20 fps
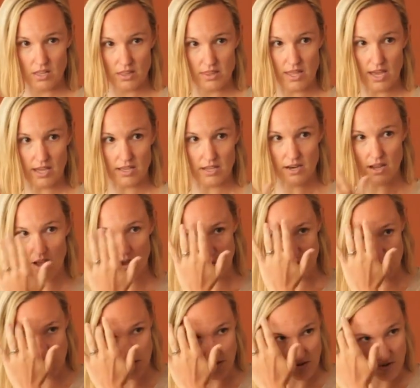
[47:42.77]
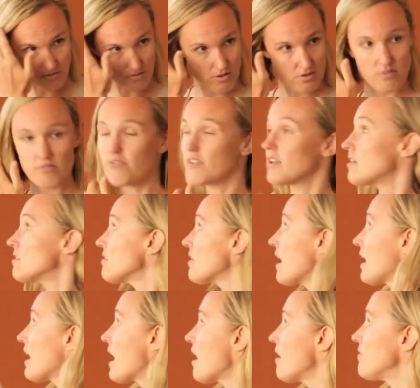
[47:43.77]
That can help you figure
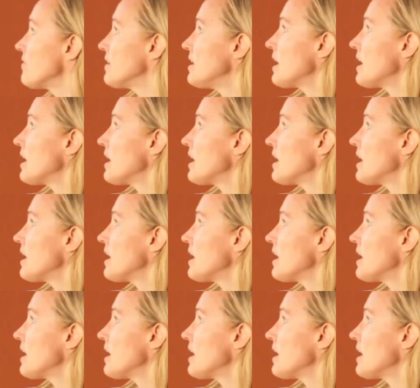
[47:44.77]
that out.